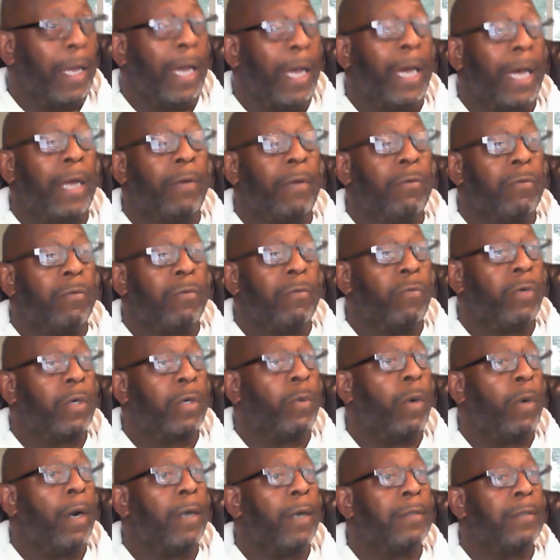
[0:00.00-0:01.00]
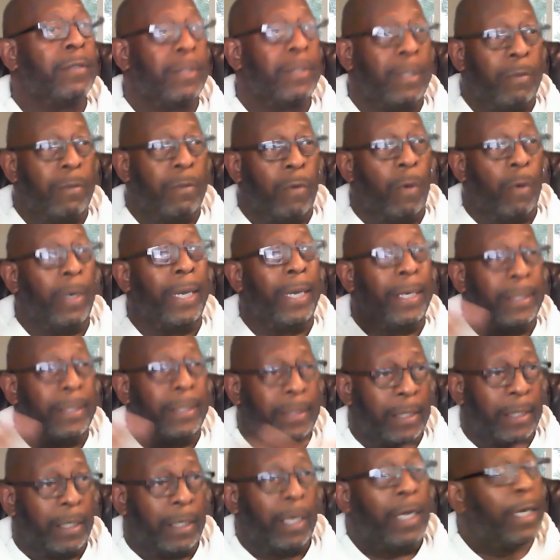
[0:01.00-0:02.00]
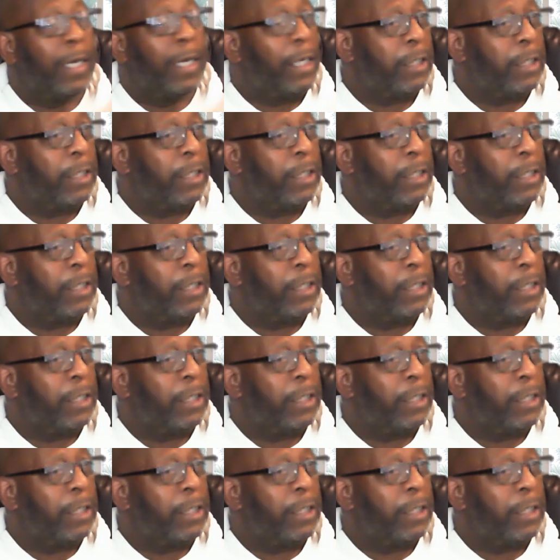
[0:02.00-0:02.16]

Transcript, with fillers: I require zero editing,